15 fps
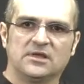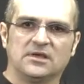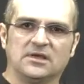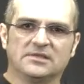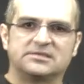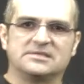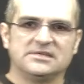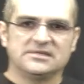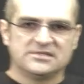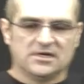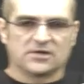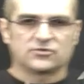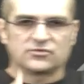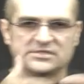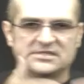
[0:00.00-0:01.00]
it's
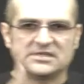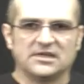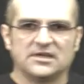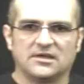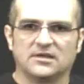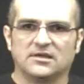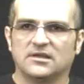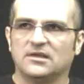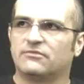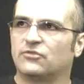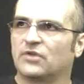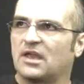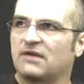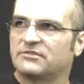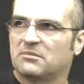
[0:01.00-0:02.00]
easier to see if you
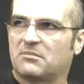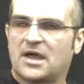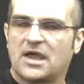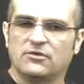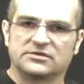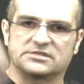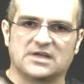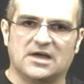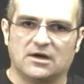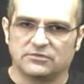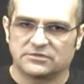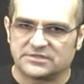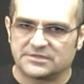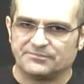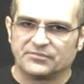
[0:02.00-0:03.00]
have the minus out.